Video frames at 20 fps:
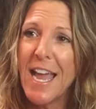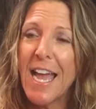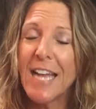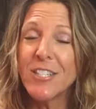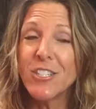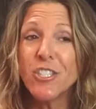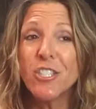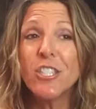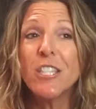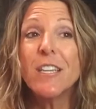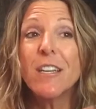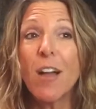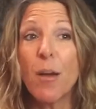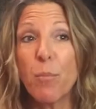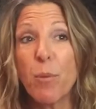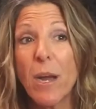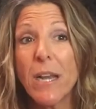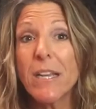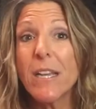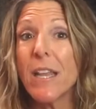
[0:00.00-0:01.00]
And she
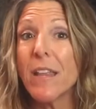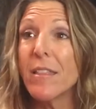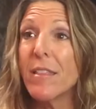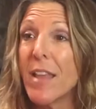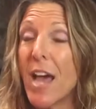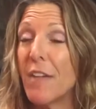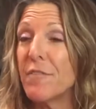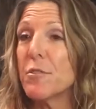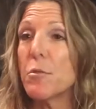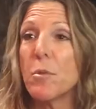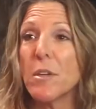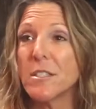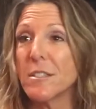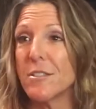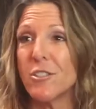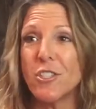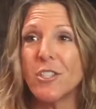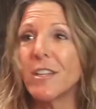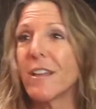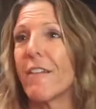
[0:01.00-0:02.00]
got pregnant and left. It
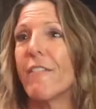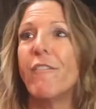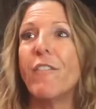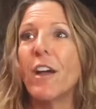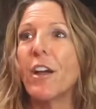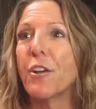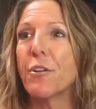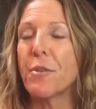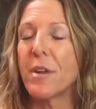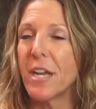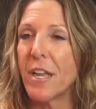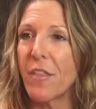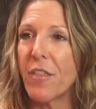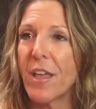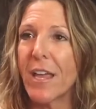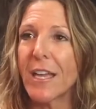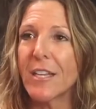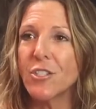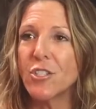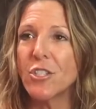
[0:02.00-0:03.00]
wasn't she didn't get fired or
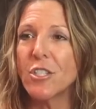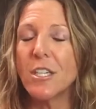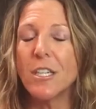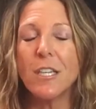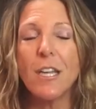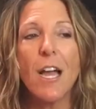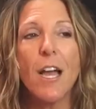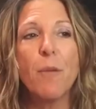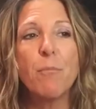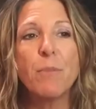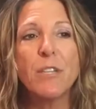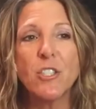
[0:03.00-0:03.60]
anything, and she uh,